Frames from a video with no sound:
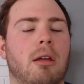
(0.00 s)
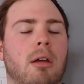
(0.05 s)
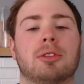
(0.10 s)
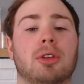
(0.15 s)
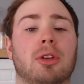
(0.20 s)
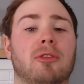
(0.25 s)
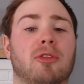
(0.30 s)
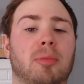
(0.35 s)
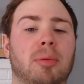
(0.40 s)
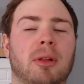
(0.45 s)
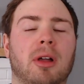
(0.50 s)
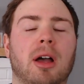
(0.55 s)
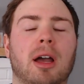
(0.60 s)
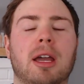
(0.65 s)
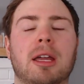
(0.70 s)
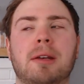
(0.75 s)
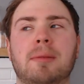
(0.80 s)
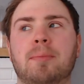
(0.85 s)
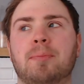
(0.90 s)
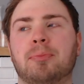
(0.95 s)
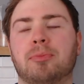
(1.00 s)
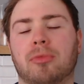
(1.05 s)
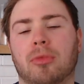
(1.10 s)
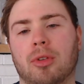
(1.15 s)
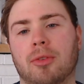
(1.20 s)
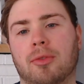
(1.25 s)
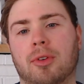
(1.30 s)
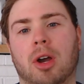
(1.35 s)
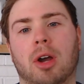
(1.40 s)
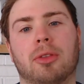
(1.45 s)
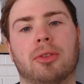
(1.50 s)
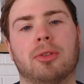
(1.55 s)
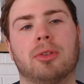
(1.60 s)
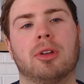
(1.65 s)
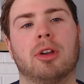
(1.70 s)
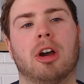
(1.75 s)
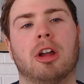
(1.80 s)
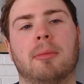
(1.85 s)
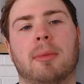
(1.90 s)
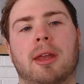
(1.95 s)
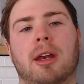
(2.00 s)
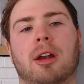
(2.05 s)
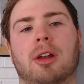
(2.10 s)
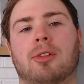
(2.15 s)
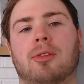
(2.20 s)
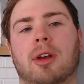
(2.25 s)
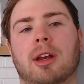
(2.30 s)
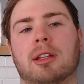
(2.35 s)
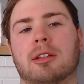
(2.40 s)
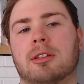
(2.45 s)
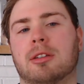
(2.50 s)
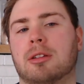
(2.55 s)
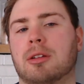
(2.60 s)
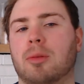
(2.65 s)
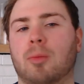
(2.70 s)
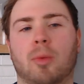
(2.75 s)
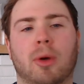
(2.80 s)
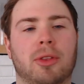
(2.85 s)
So you've applied, you've gone through the automated underwriting system,